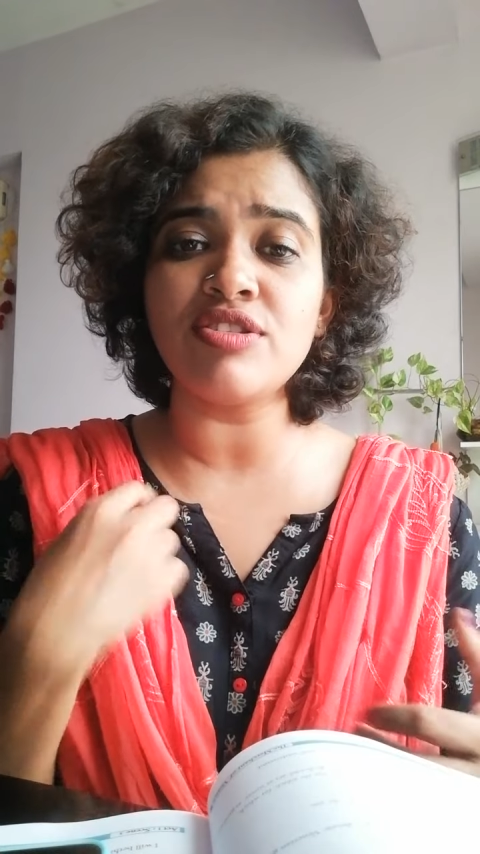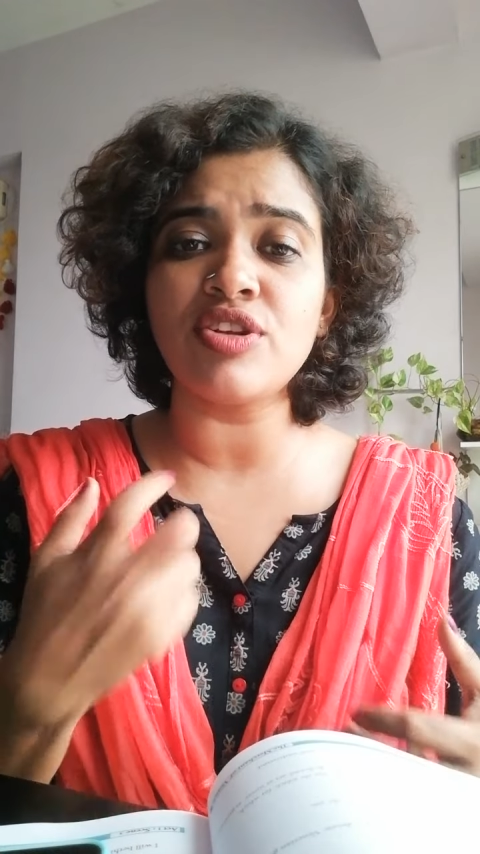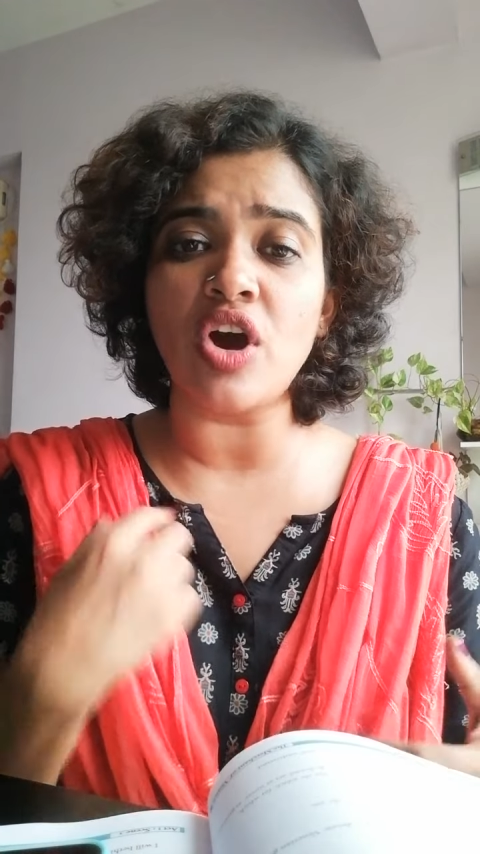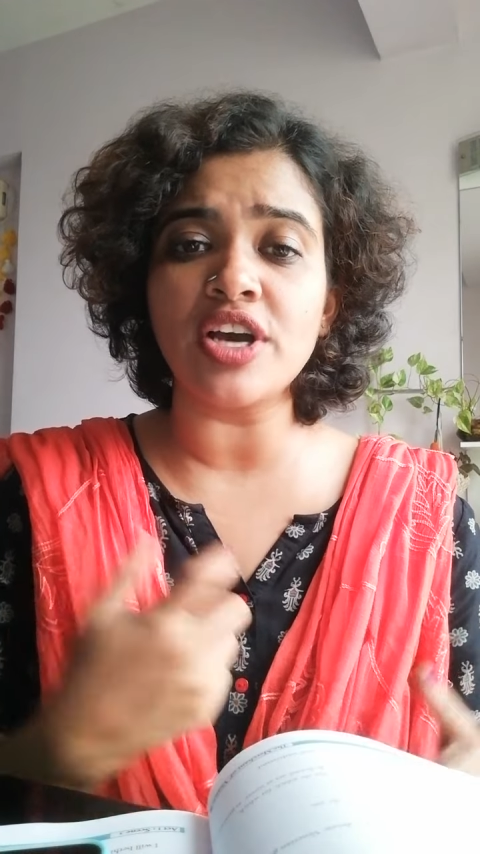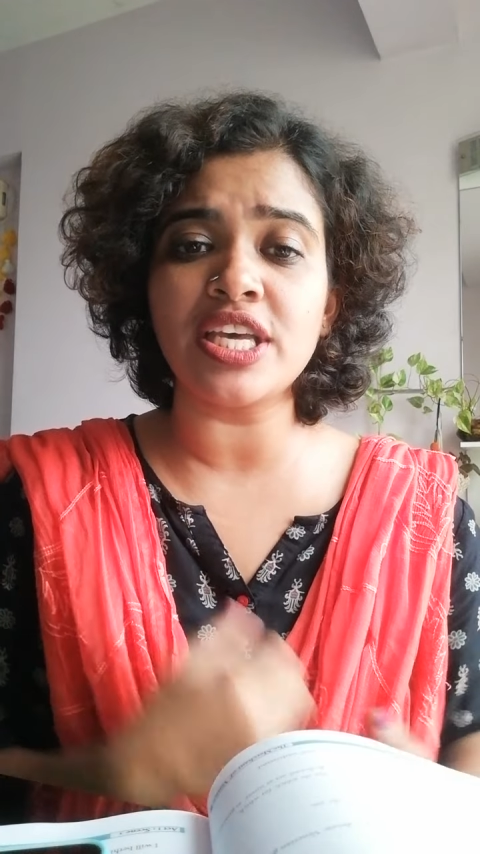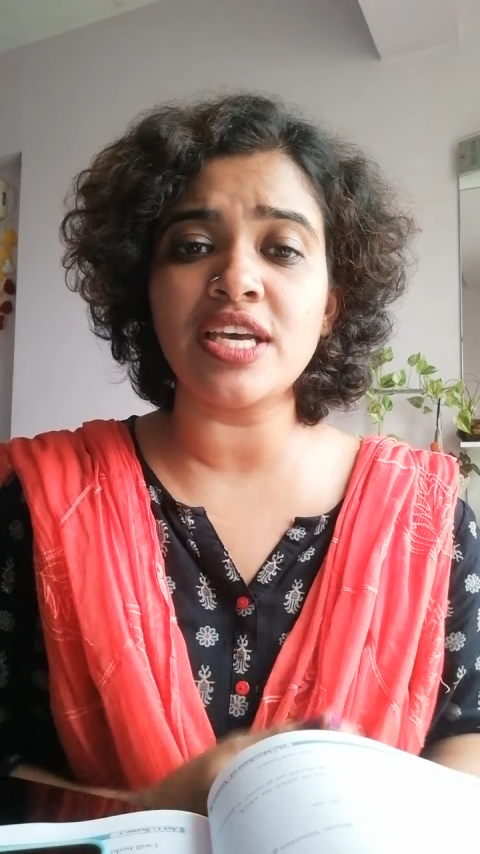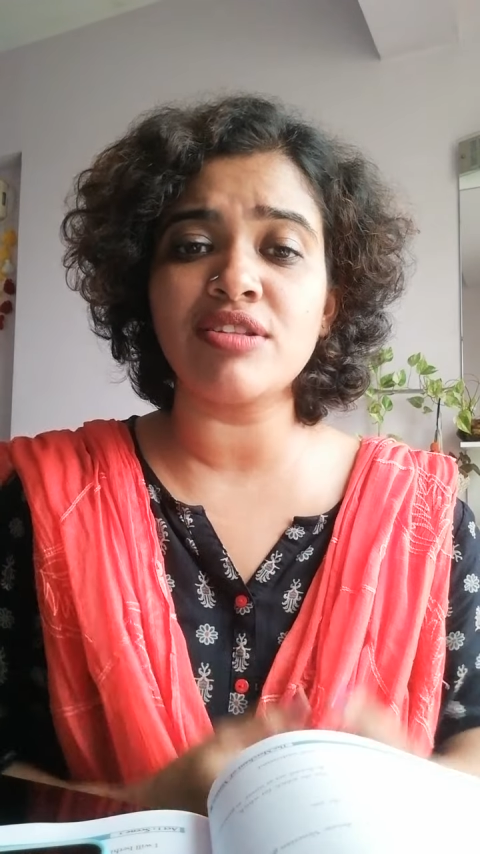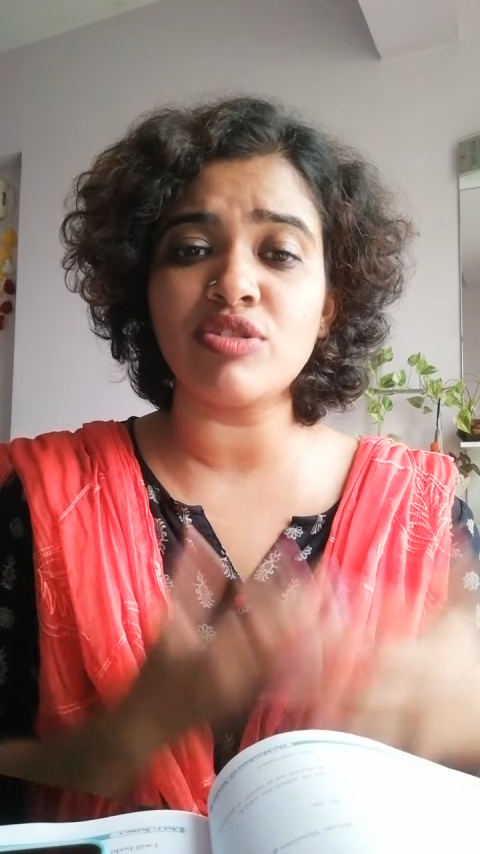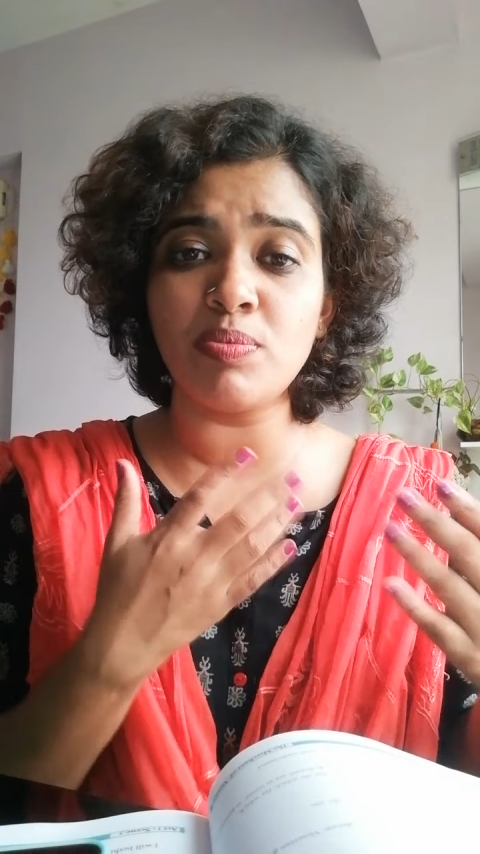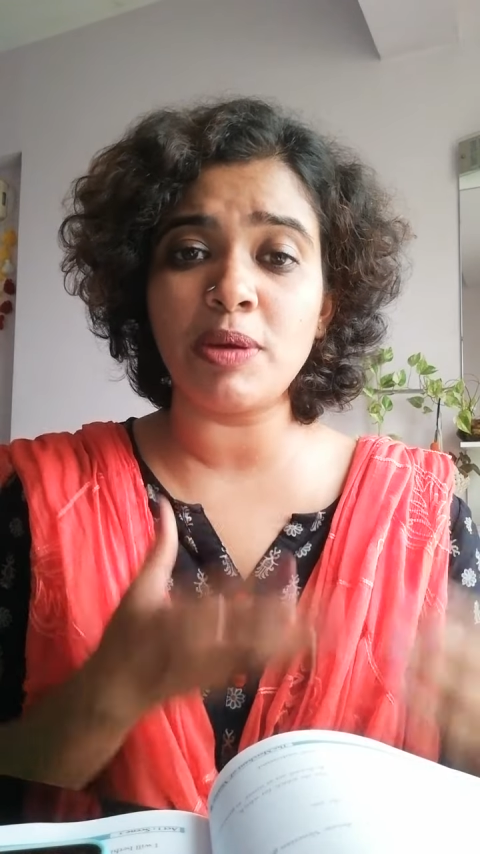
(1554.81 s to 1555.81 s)
is
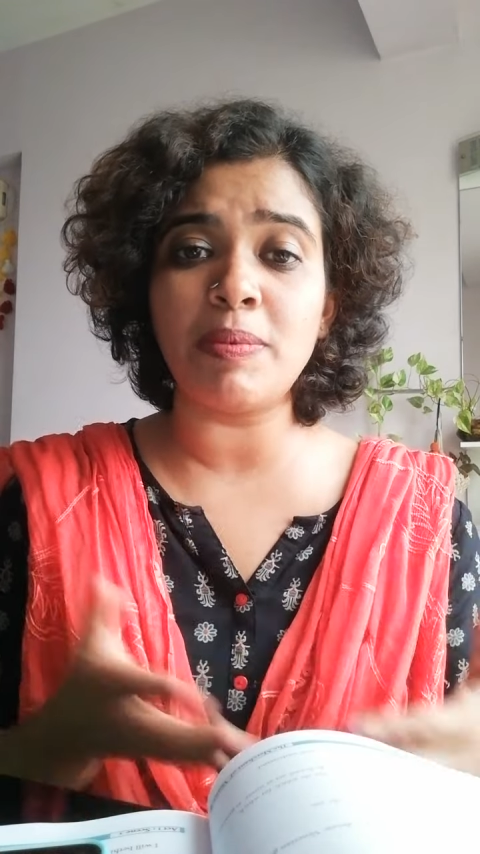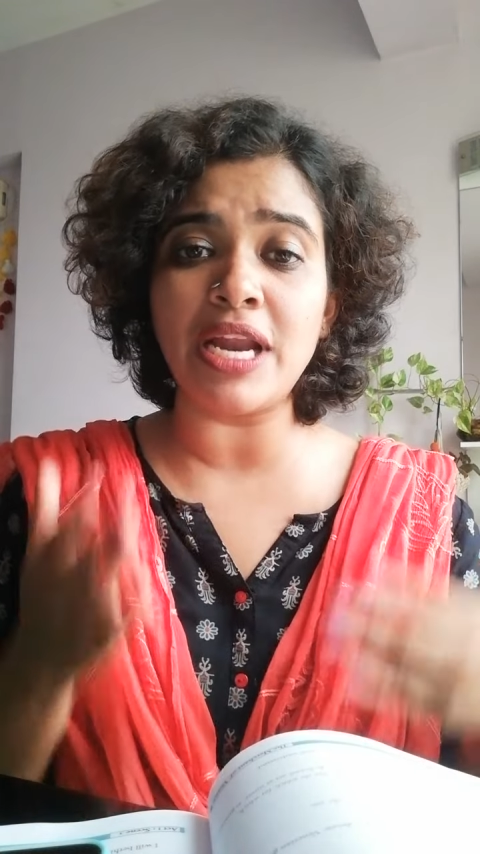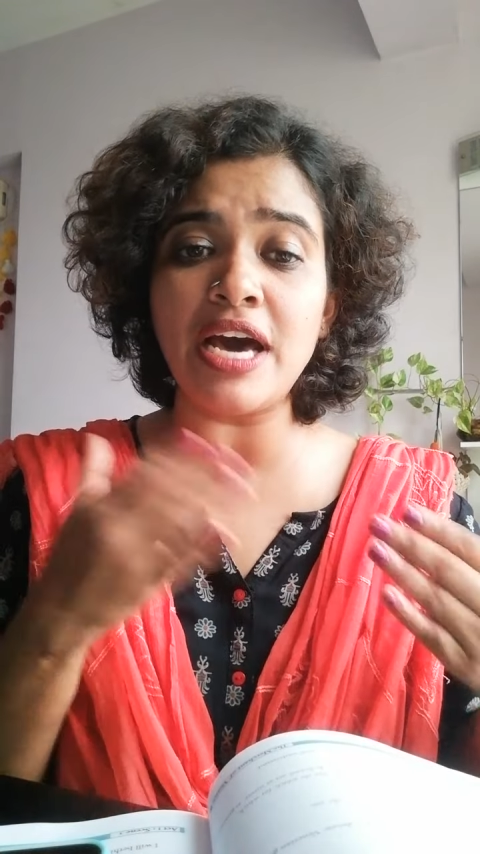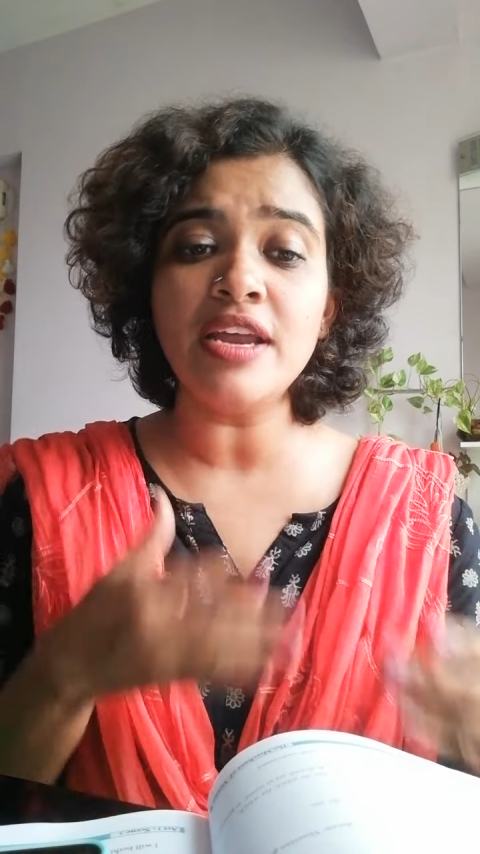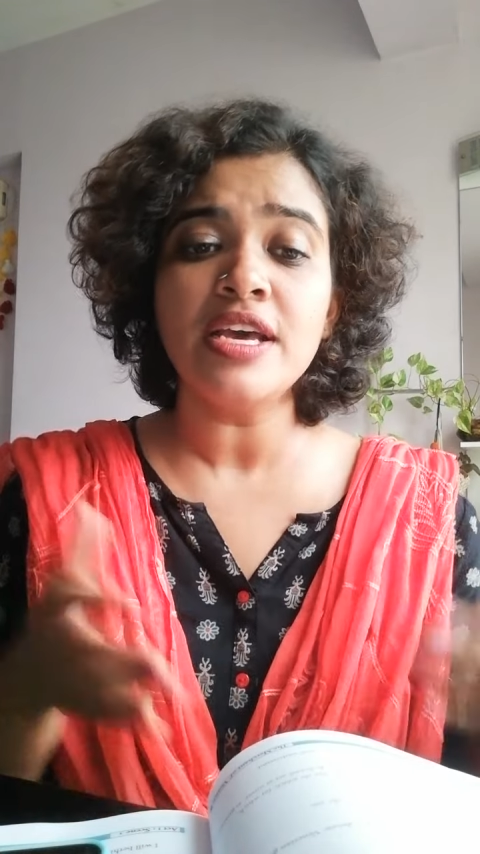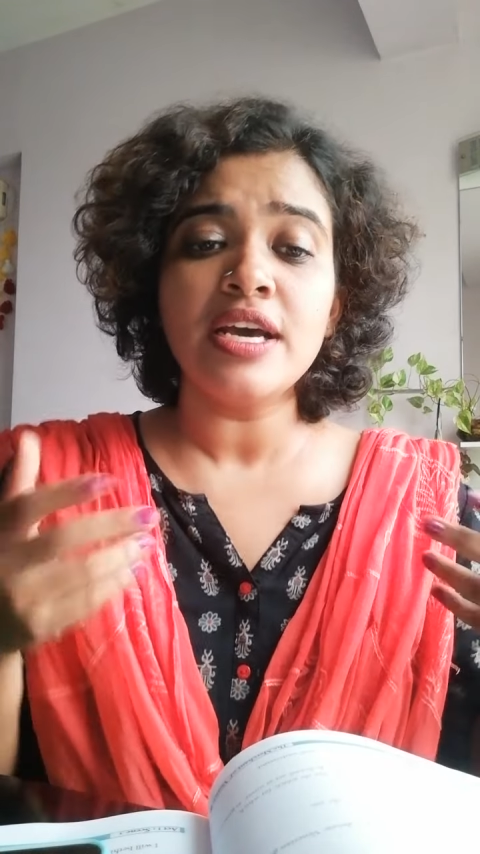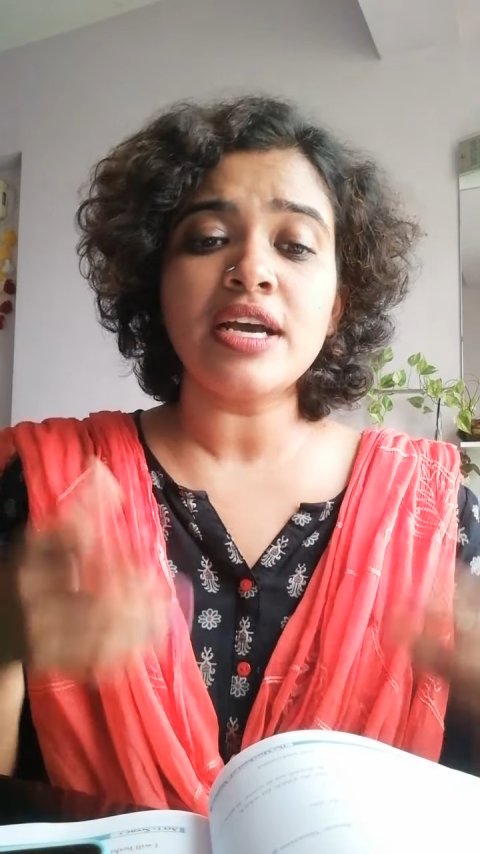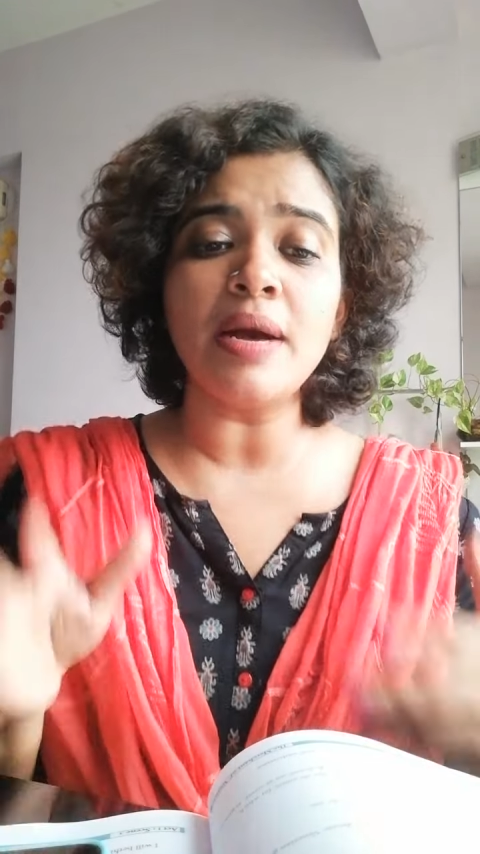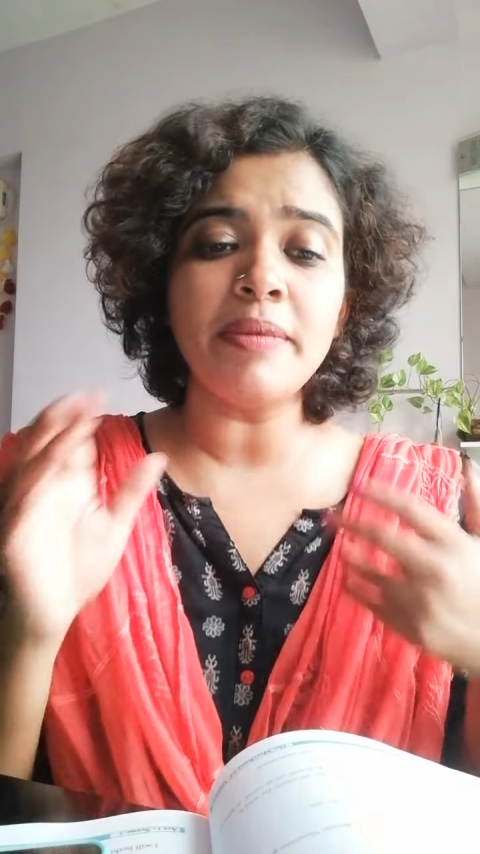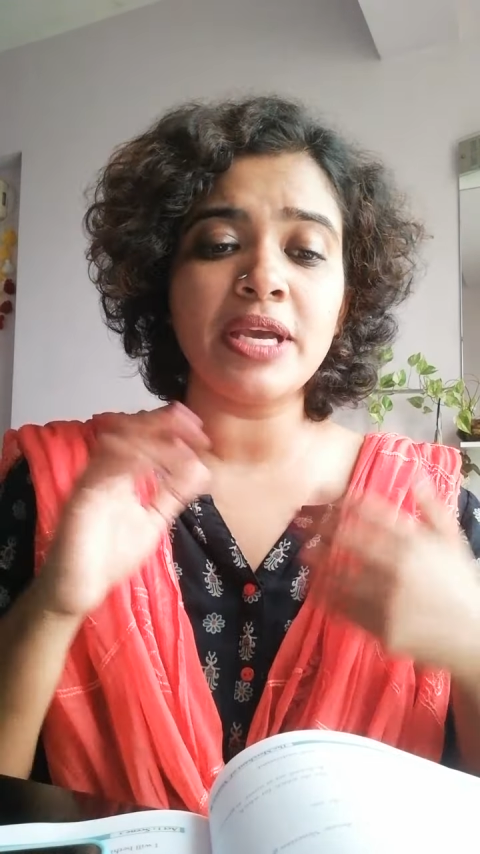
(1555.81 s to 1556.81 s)
knocking so people are
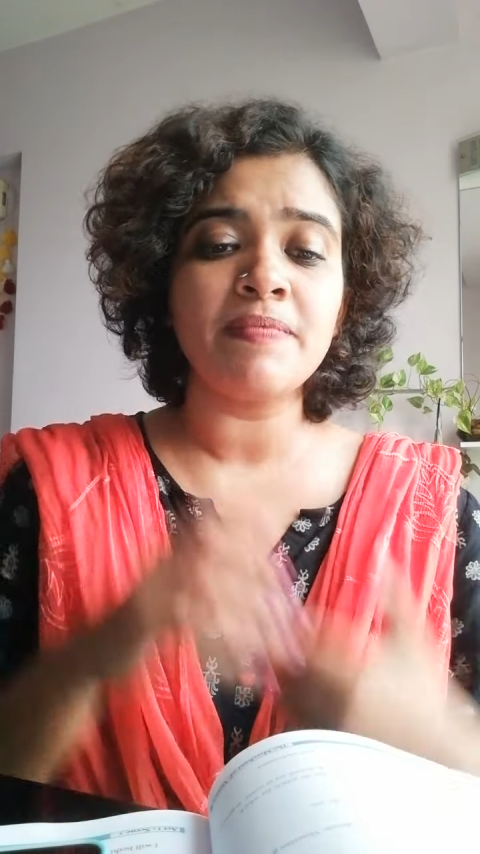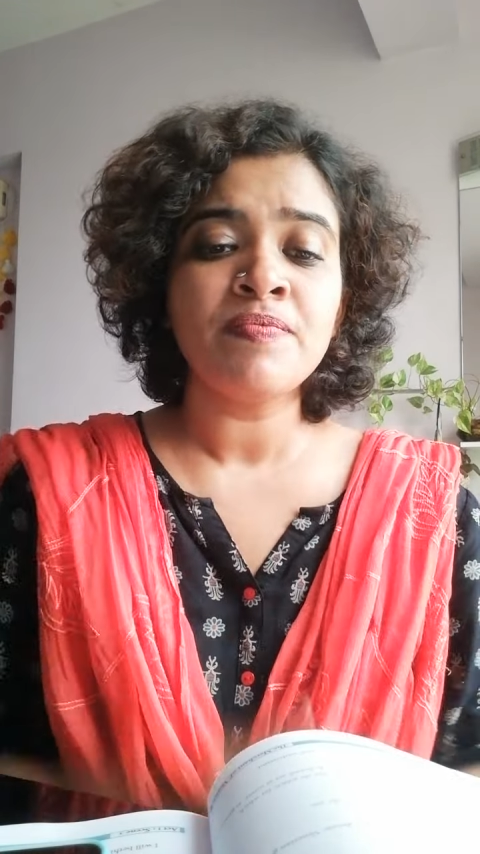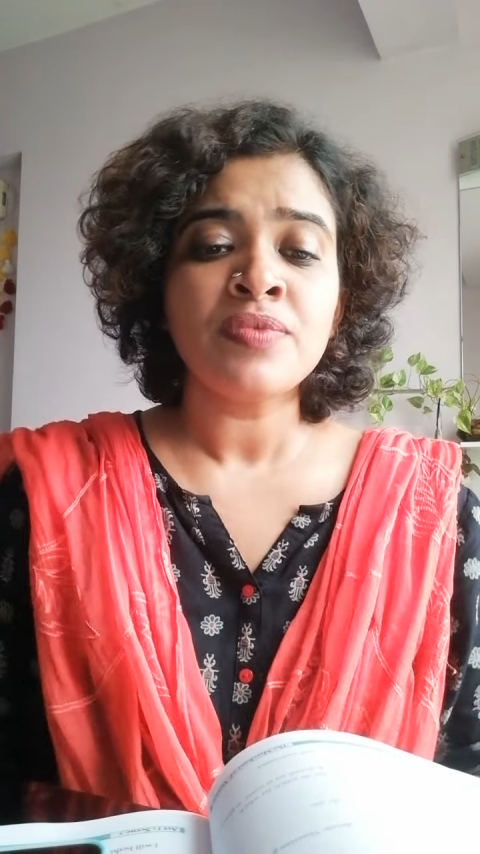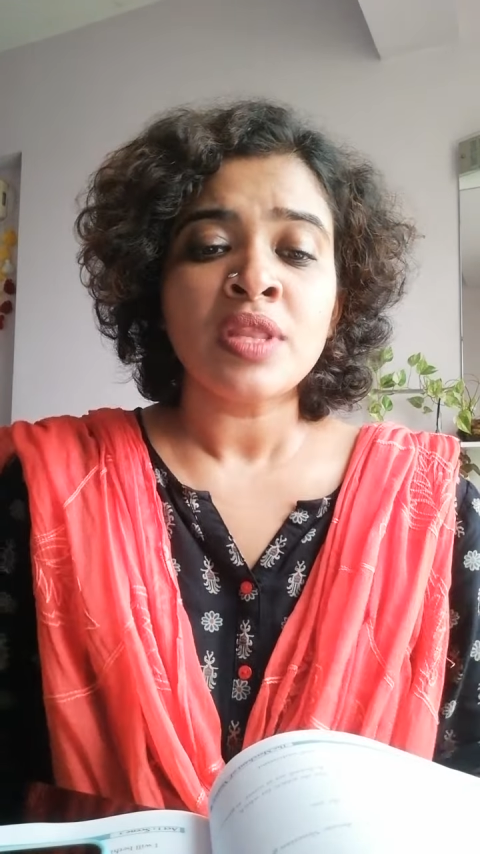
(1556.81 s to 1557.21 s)
coming